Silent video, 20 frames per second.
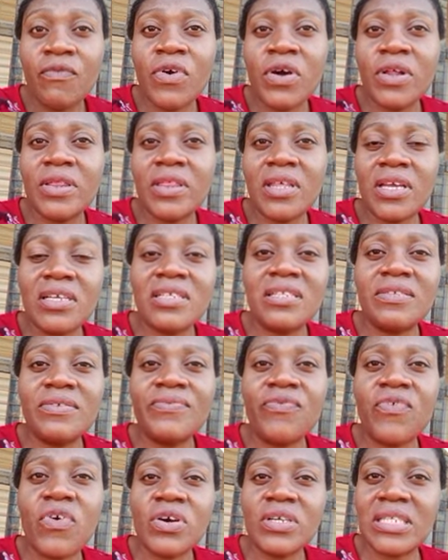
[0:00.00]
for this
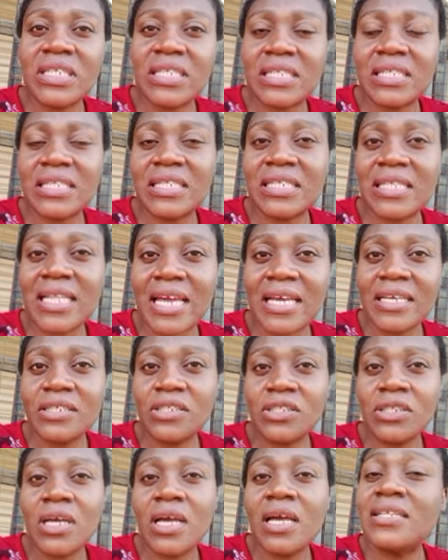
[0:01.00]
first
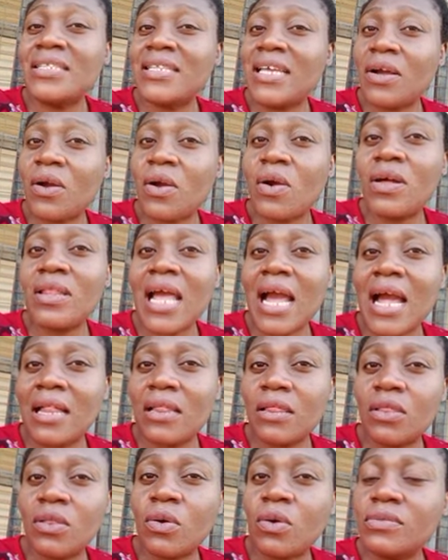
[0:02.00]
stage, second
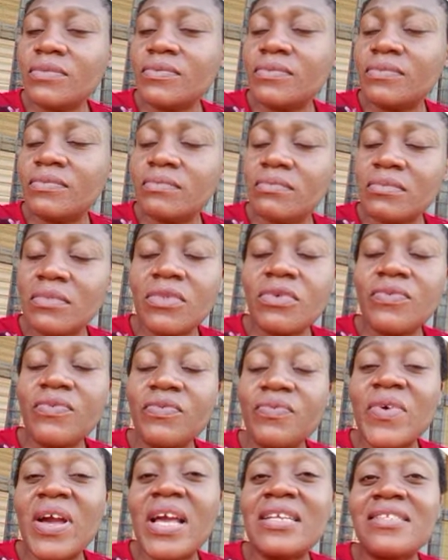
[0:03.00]
and third,
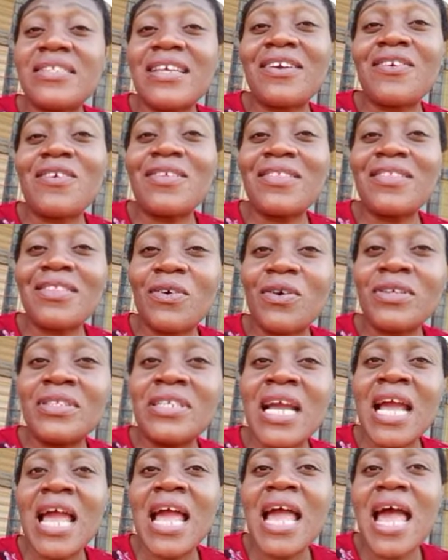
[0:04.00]
first, second,
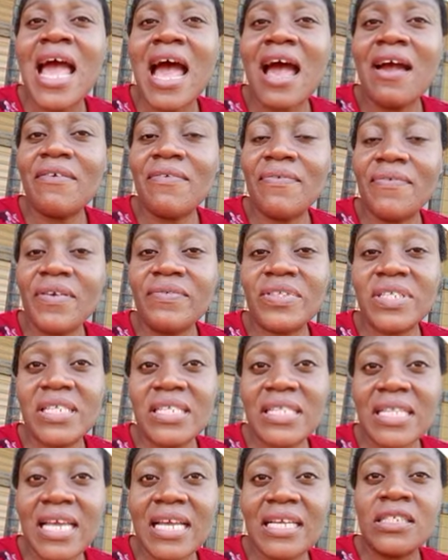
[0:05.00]
third, and fifth
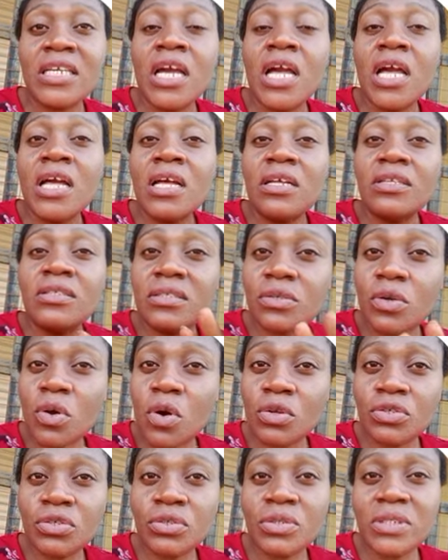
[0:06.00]
stage.
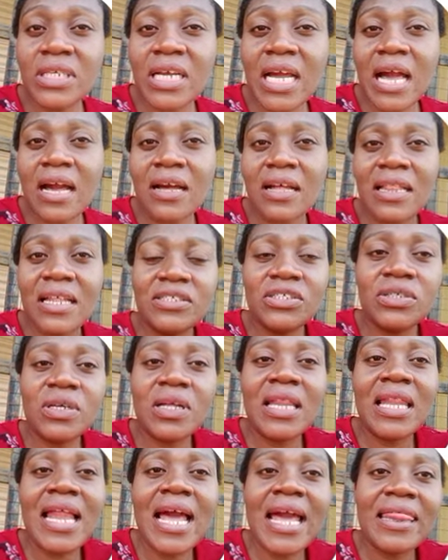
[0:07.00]
Continue the
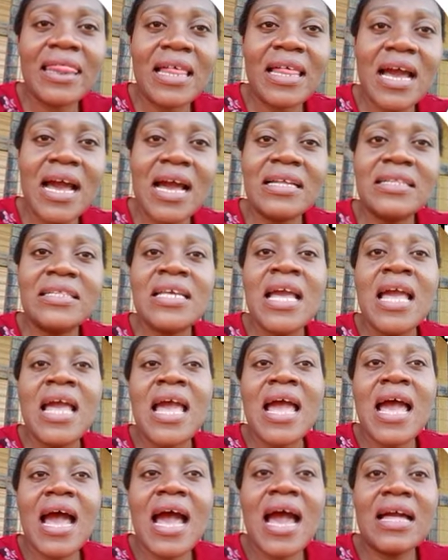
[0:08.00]
calculation like that,
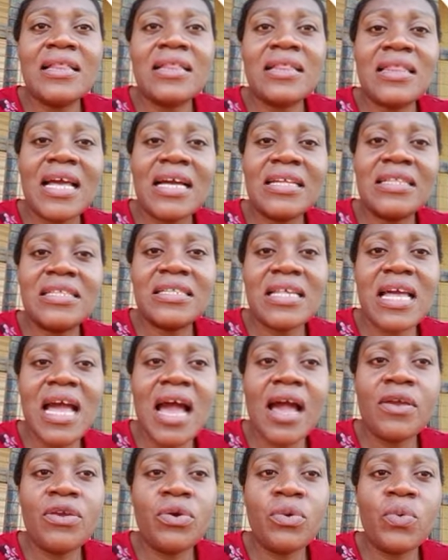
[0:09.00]
and that is
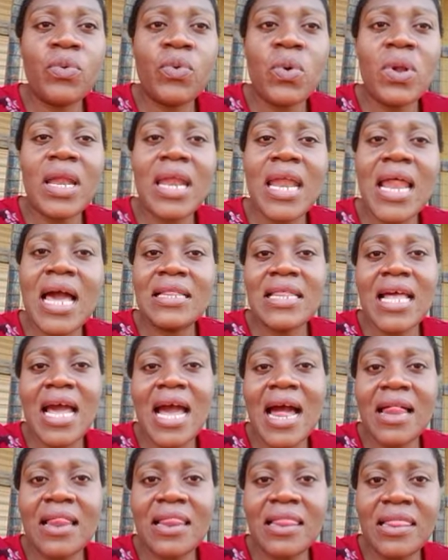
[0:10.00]
how you land
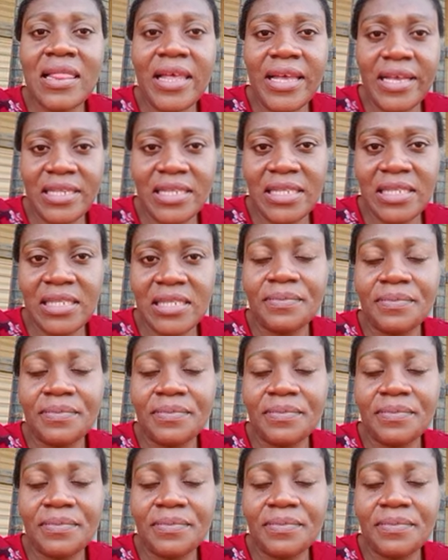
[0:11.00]
at this.